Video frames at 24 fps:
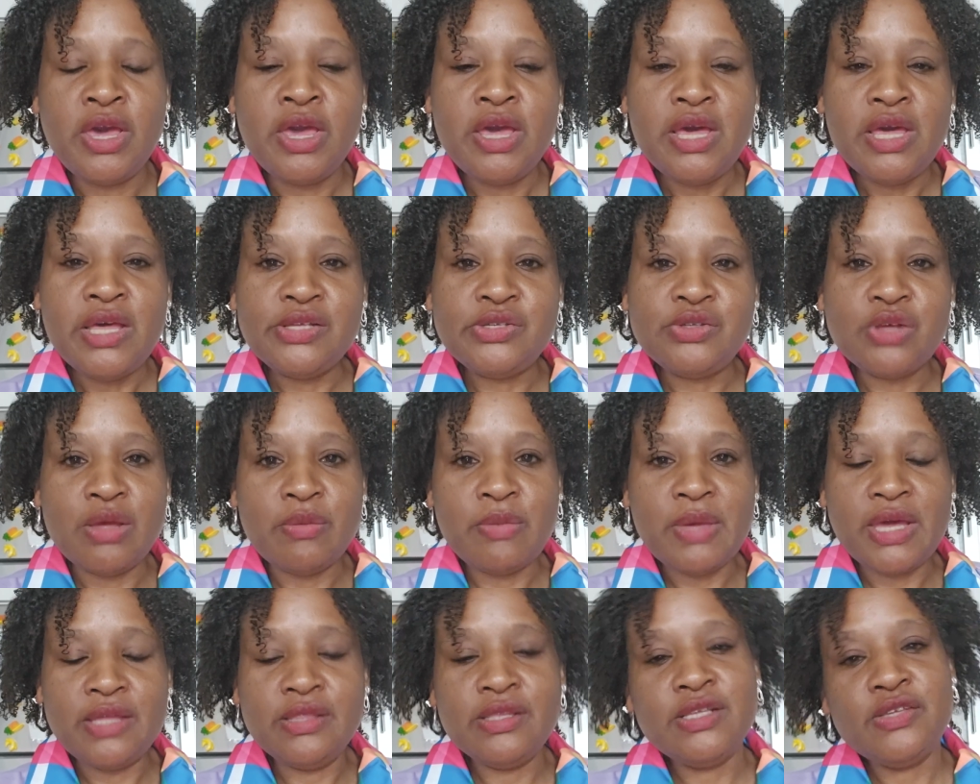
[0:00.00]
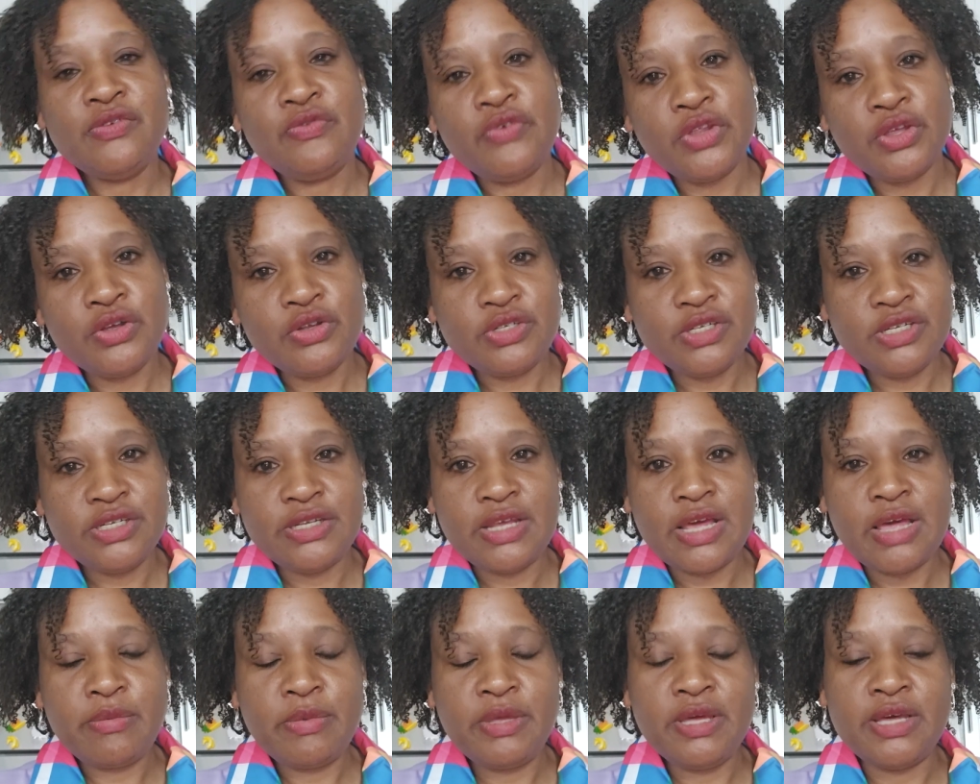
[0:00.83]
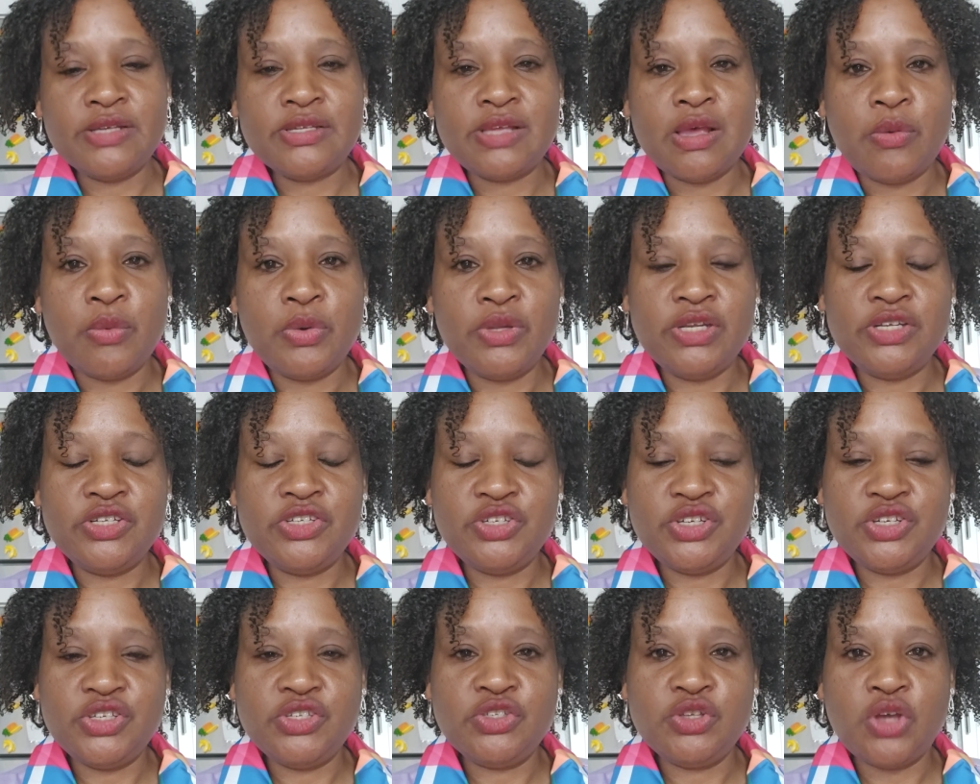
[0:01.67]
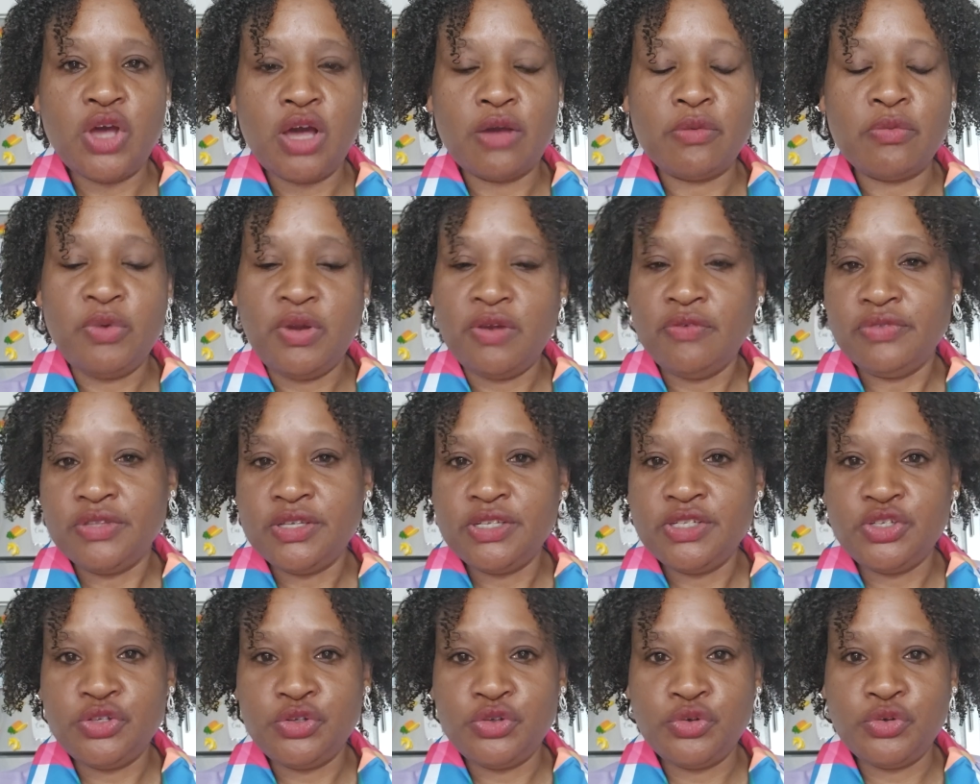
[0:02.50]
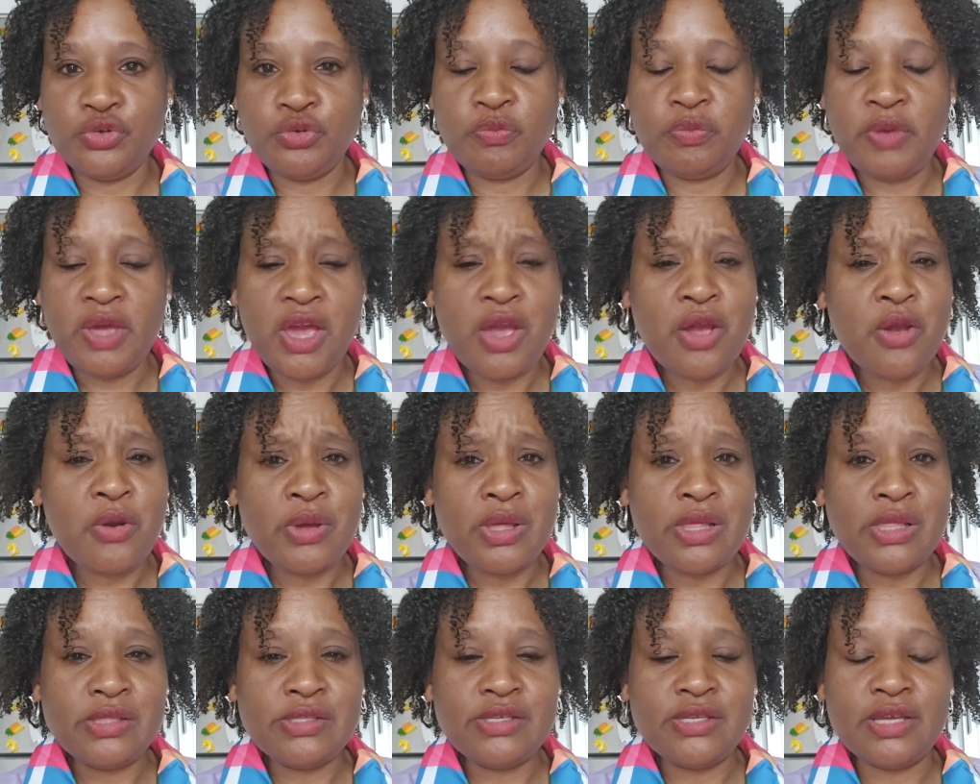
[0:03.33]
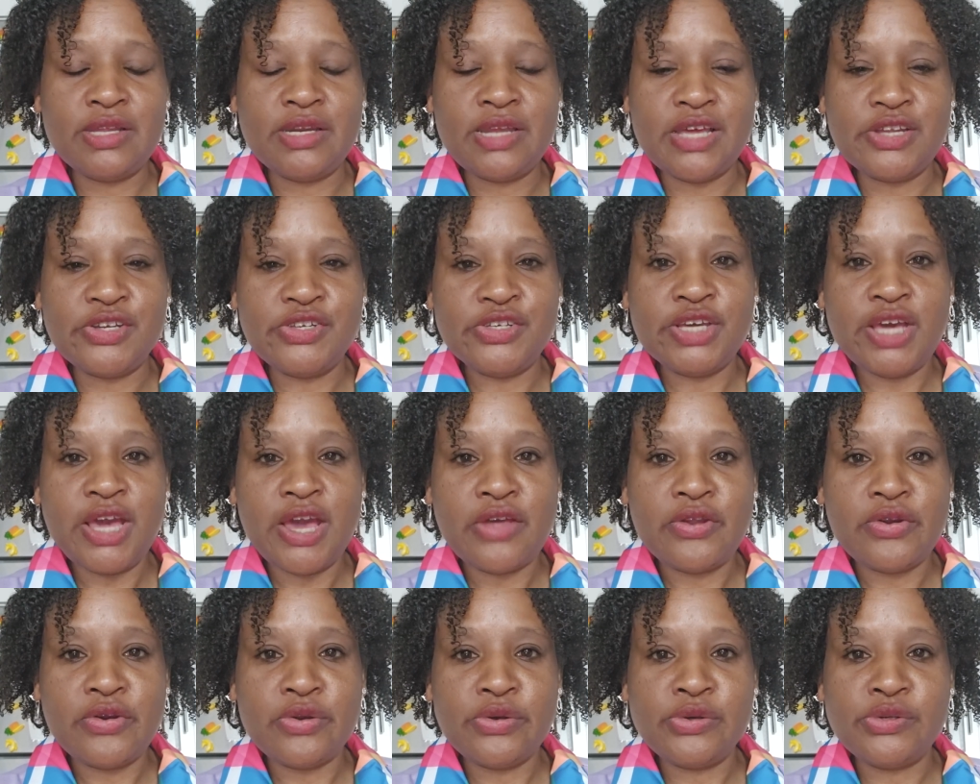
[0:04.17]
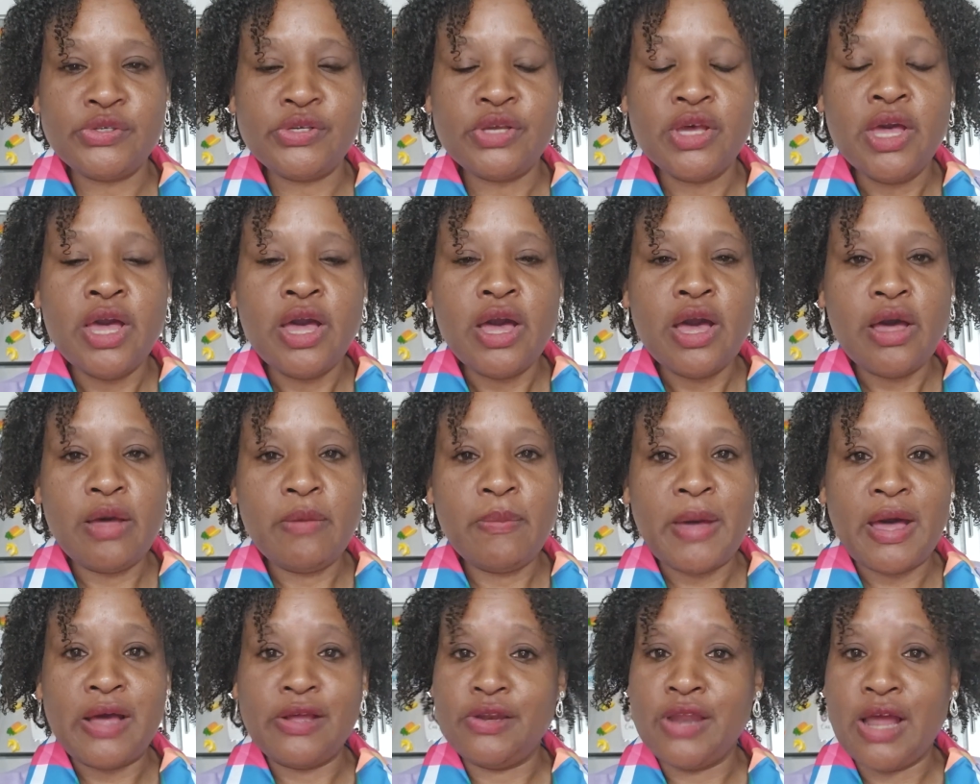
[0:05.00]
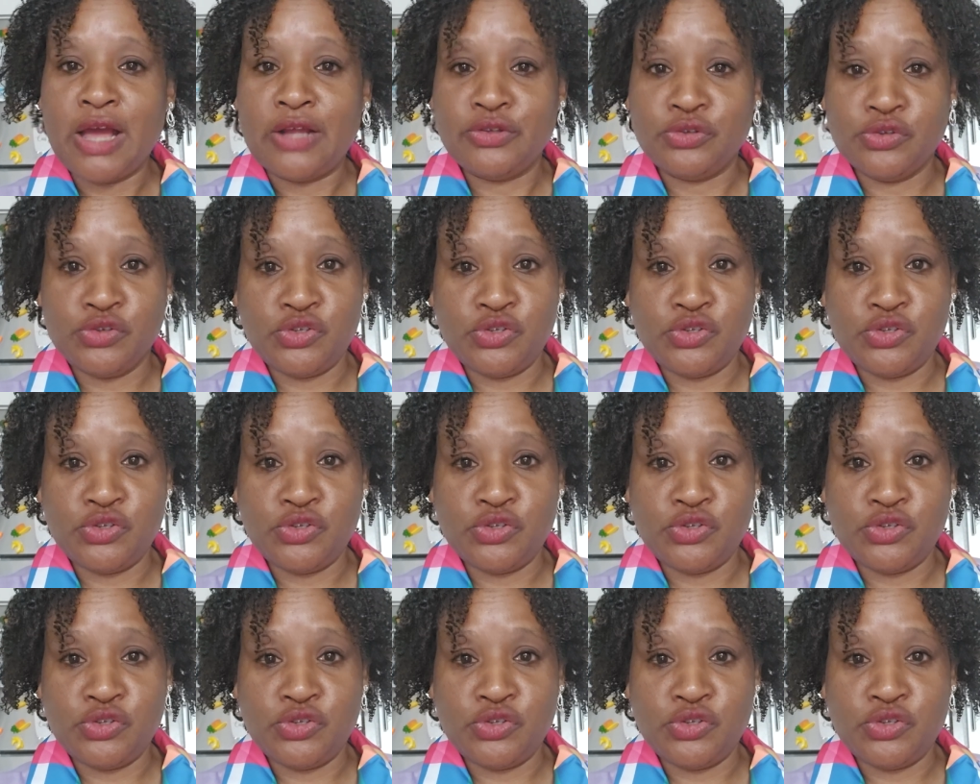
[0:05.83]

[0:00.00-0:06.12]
And so I'm making this video today because I want to just talk briefly to parents and educators about Dr.